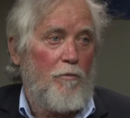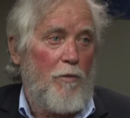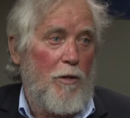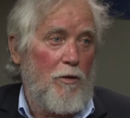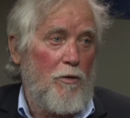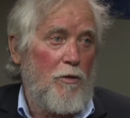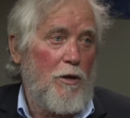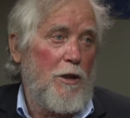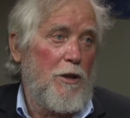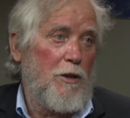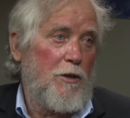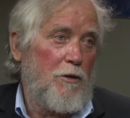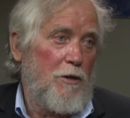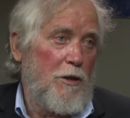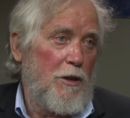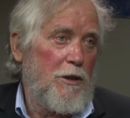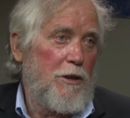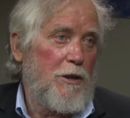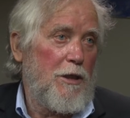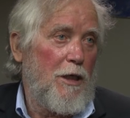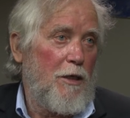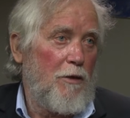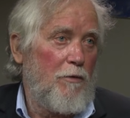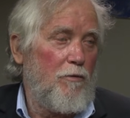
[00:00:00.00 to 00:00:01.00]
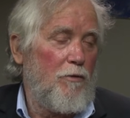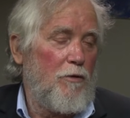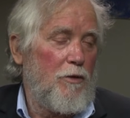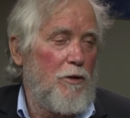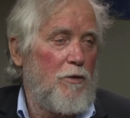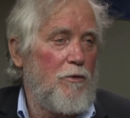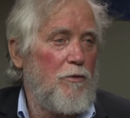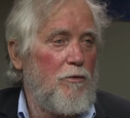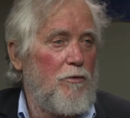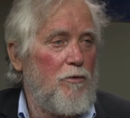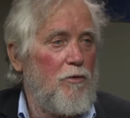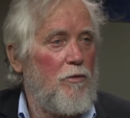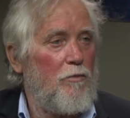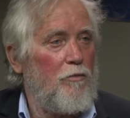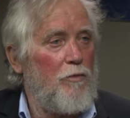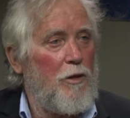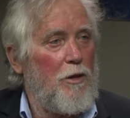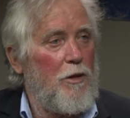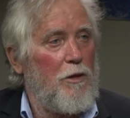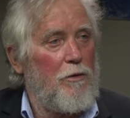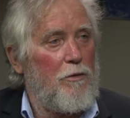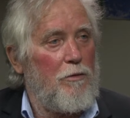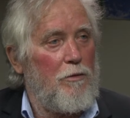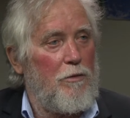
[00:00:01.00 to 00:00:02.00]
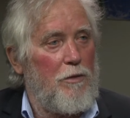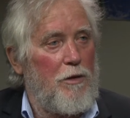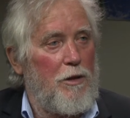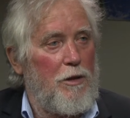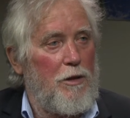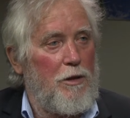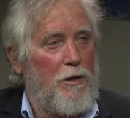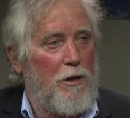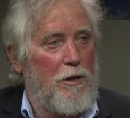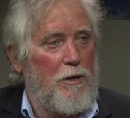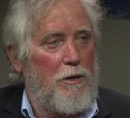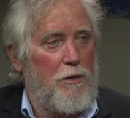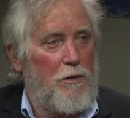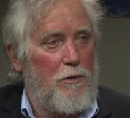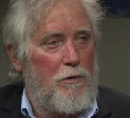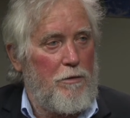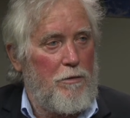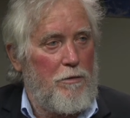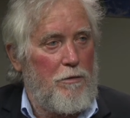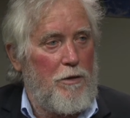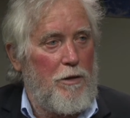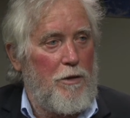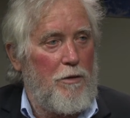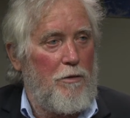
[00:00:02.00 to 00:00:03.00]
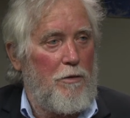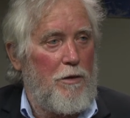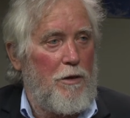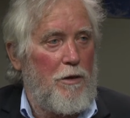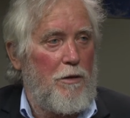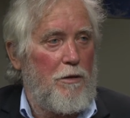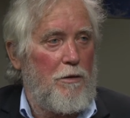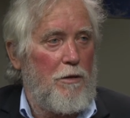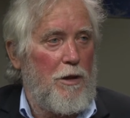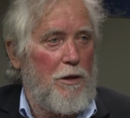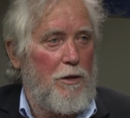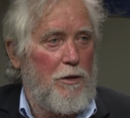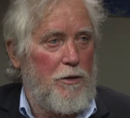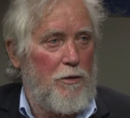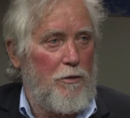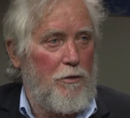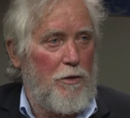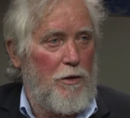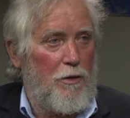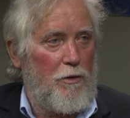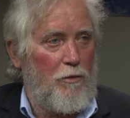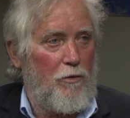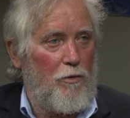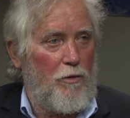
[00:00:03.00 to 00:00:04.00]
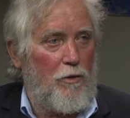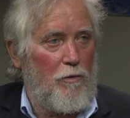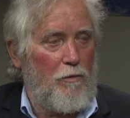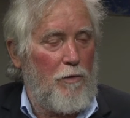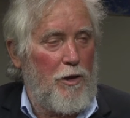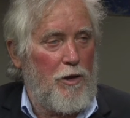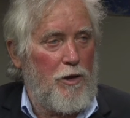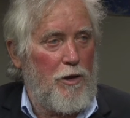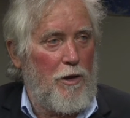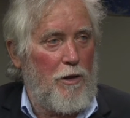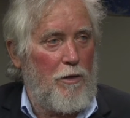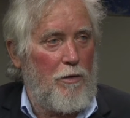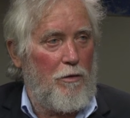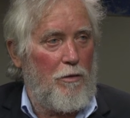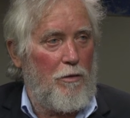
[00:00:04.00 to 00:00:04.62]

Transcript: But the reason is there was no combinatorics, just really answering your question.